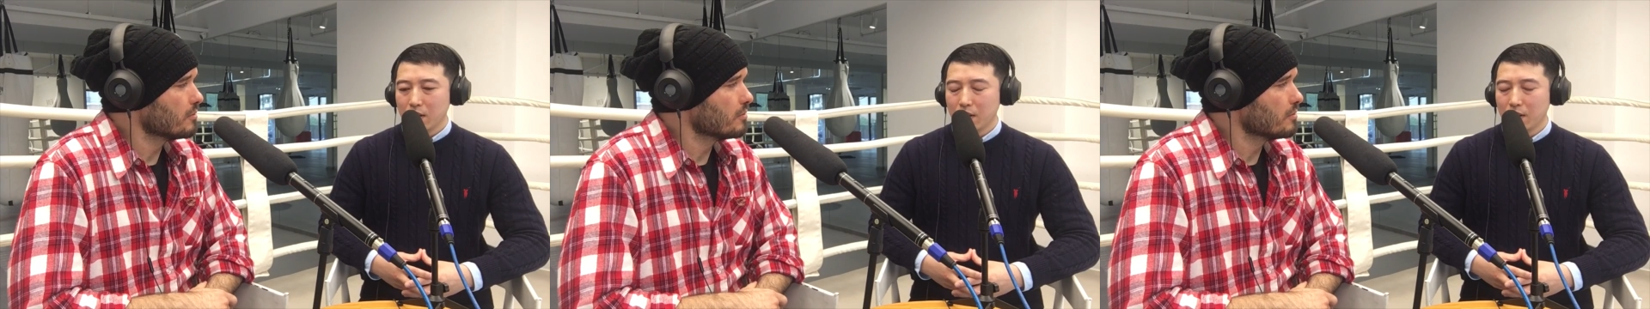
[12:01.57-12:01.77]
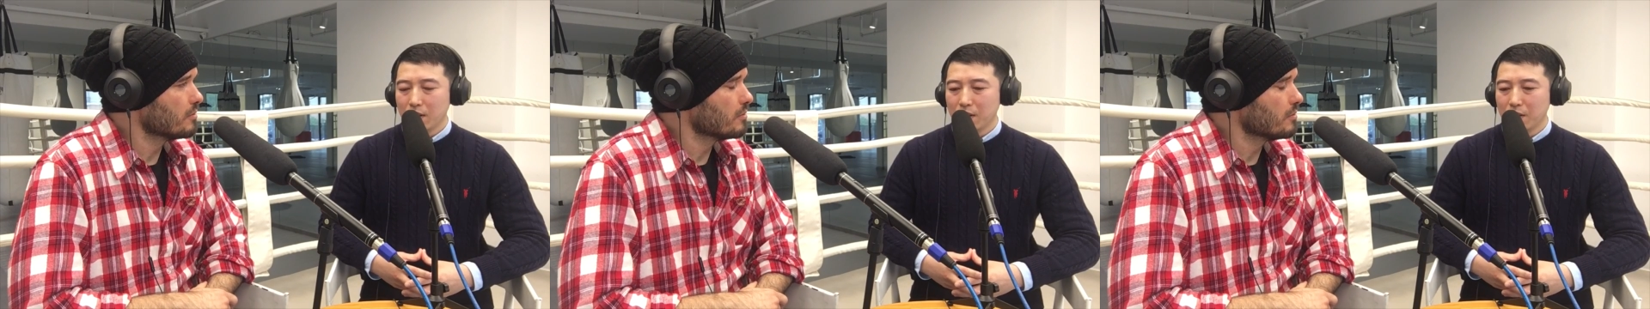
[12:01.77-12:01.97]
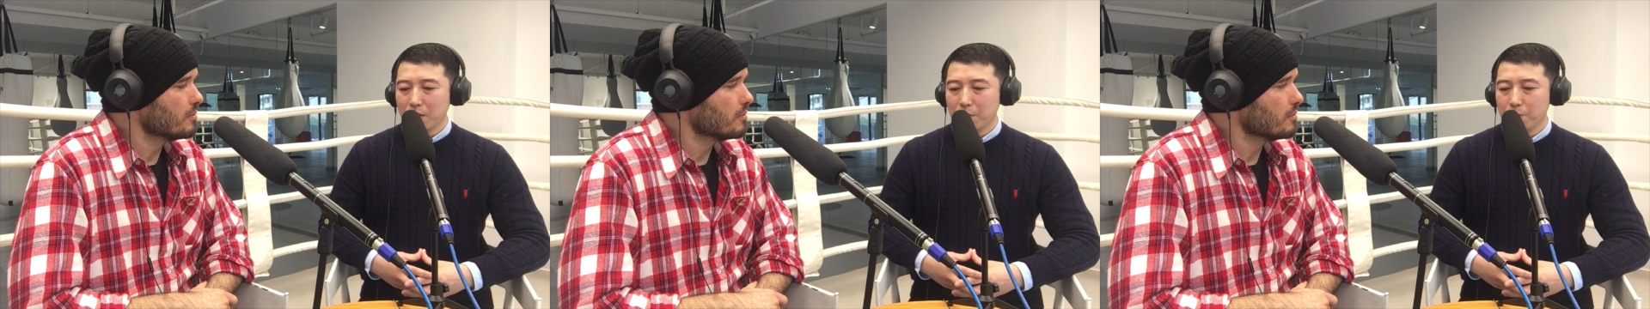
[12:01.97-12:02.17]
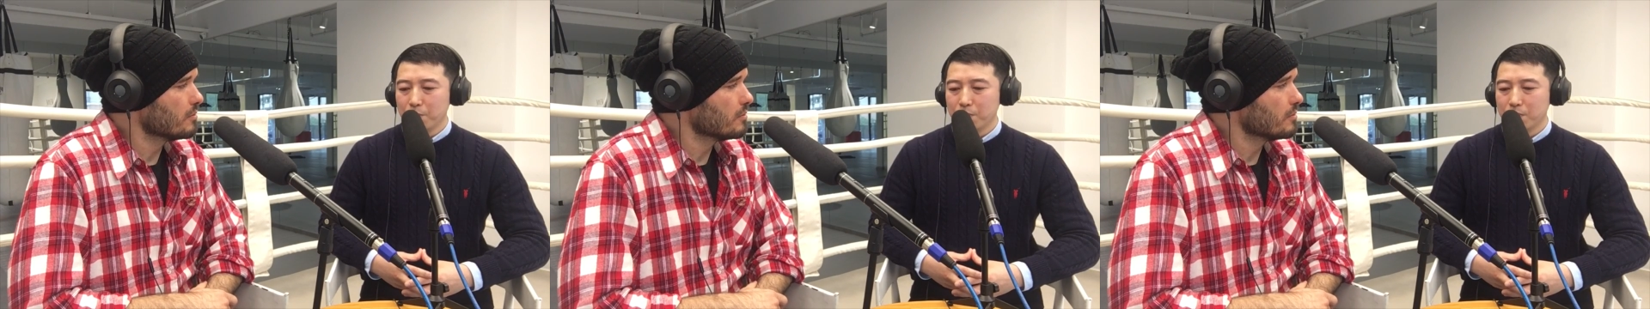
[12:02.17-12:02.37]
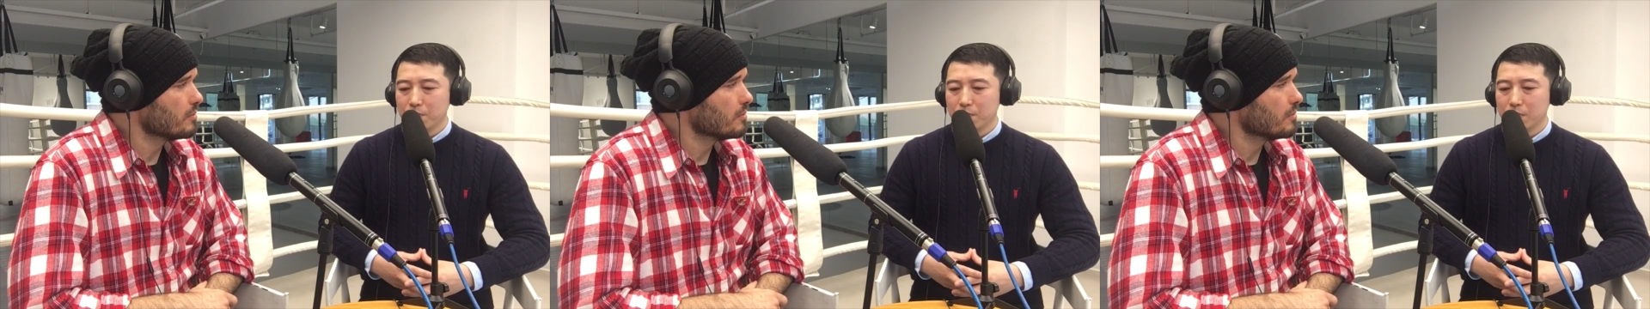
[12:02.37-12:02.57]

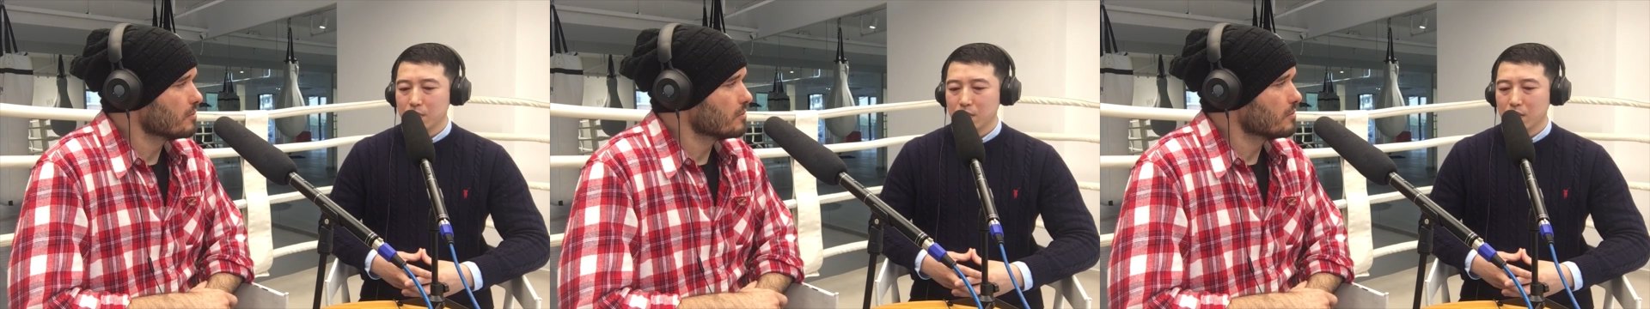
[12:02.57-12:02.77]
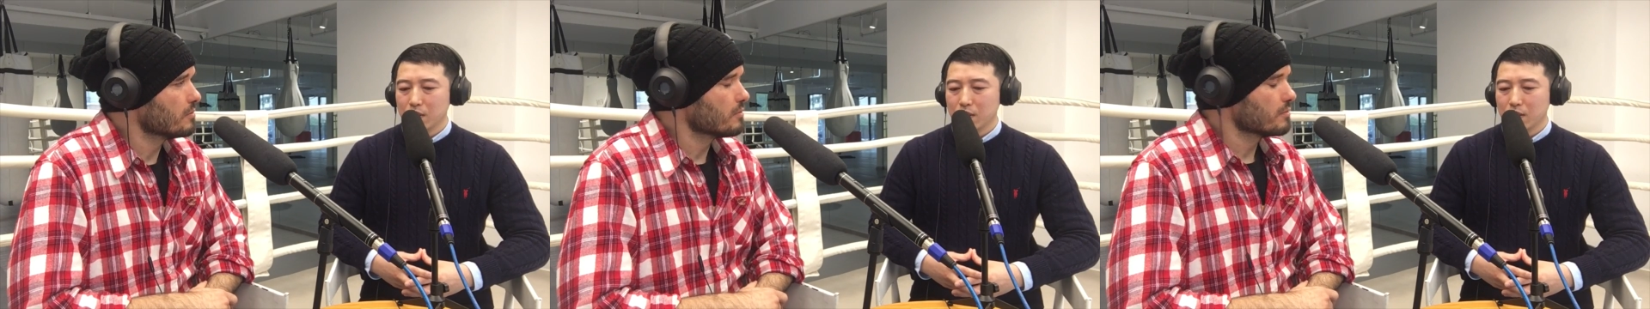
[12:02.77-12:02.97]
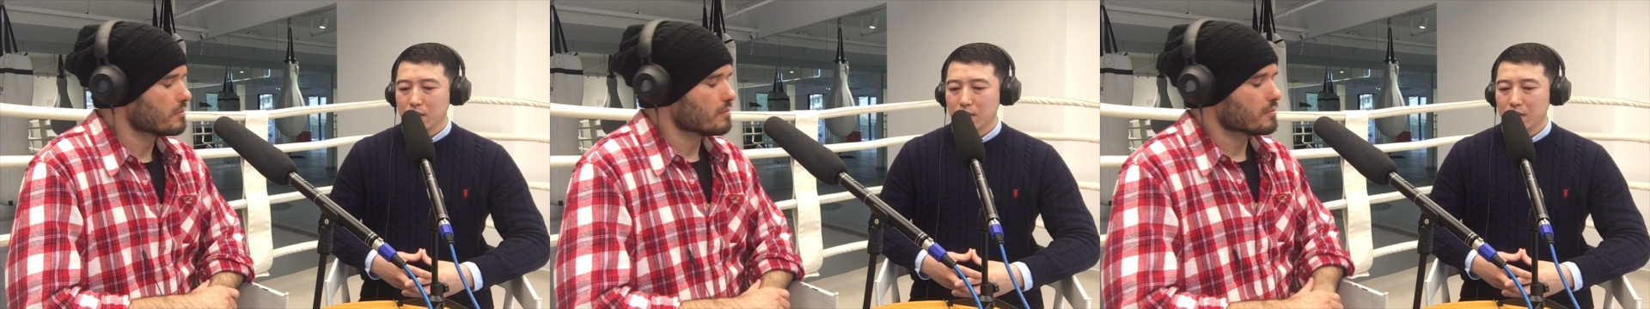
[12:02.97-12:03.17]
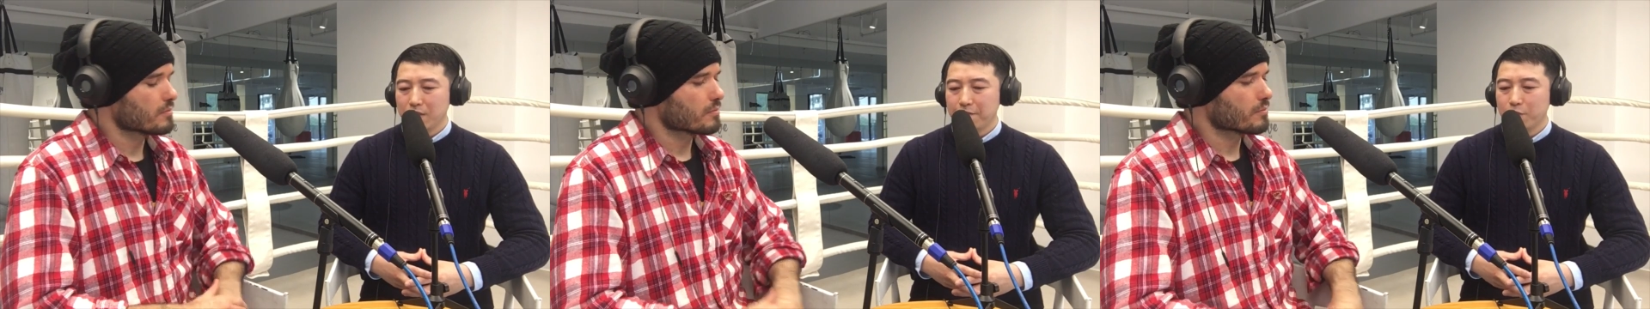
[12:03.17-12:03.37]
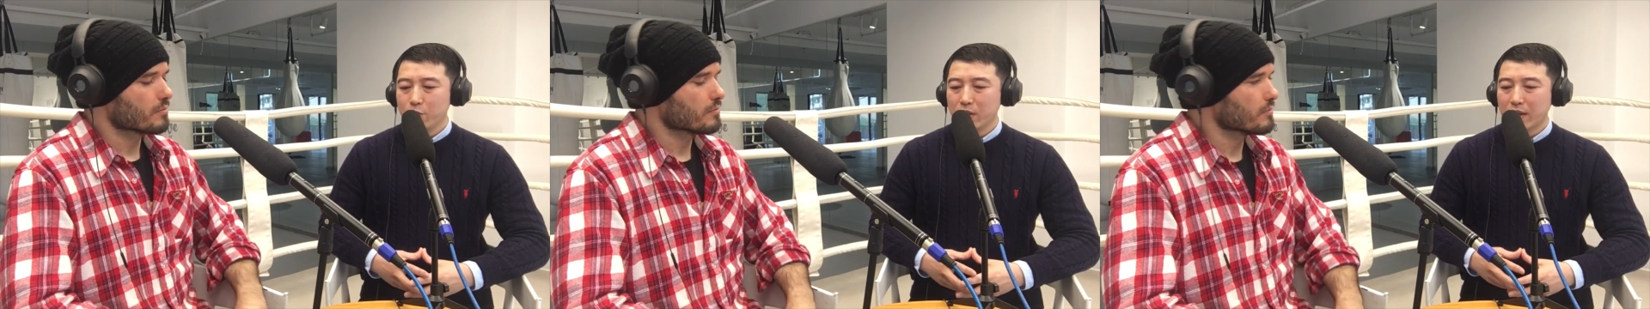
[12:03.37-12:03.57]
Speaker 1: um,
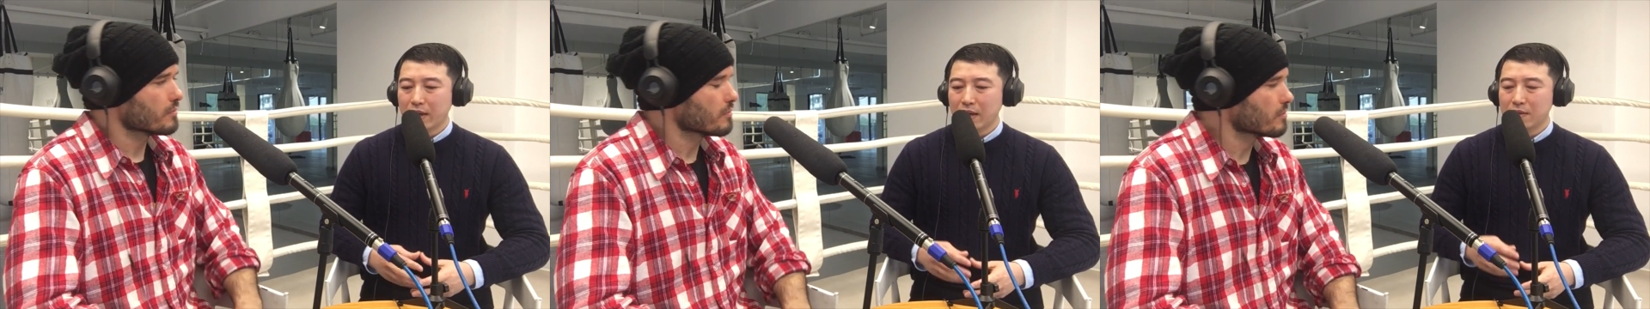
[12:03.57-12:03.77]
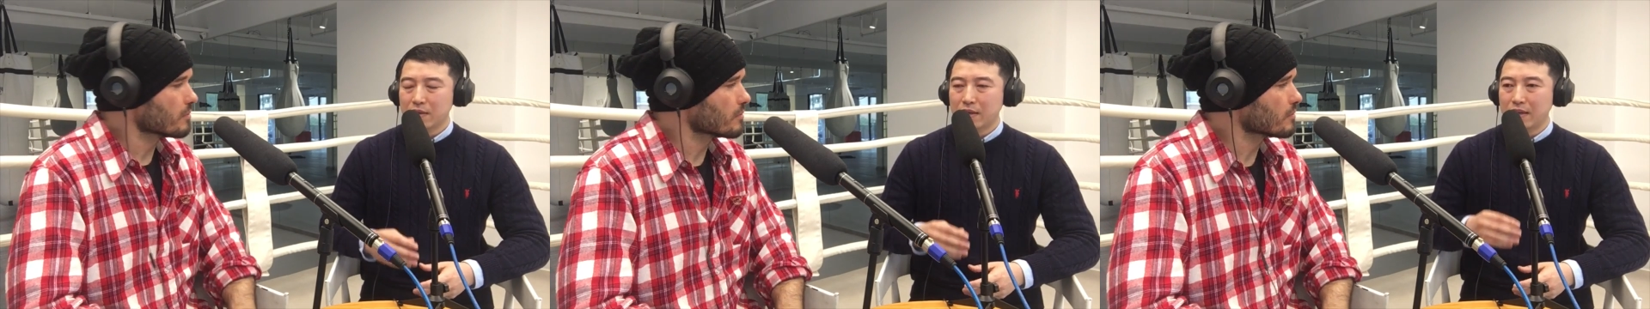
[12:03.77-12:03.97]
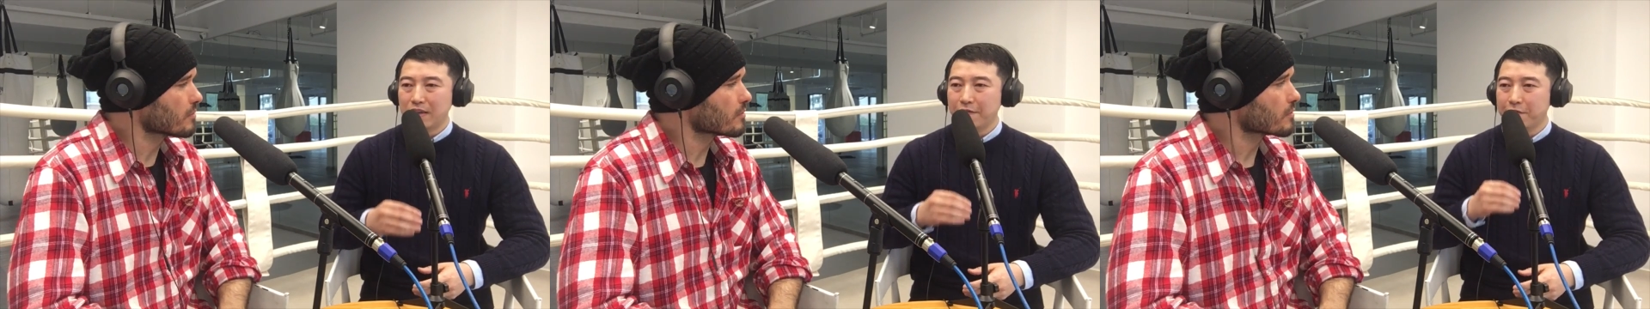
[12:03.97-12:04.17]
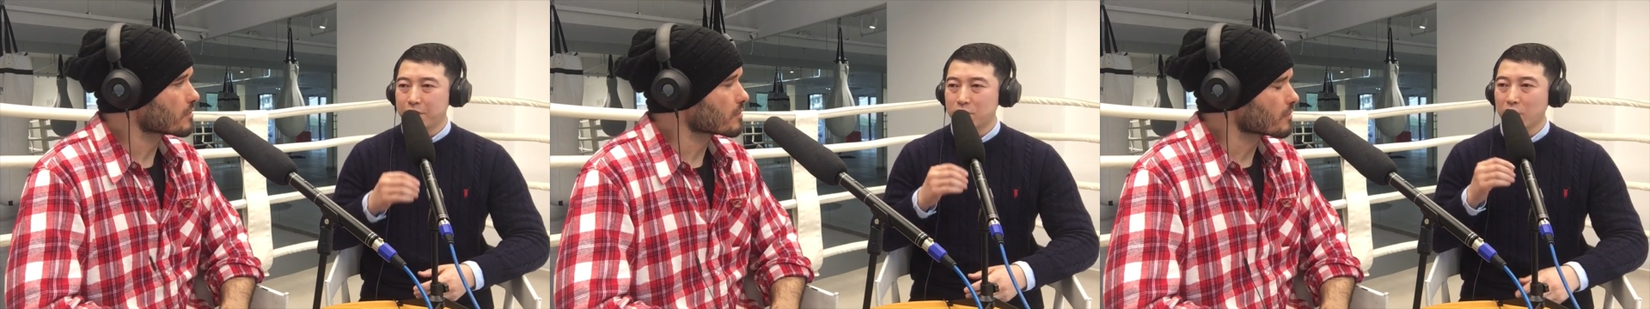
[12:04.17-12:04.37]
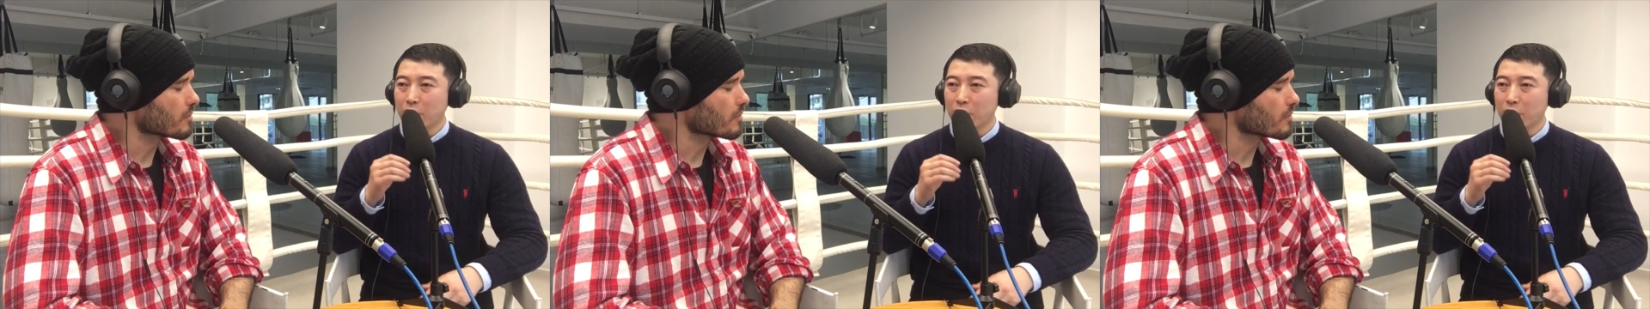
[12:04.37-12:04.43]
if we can give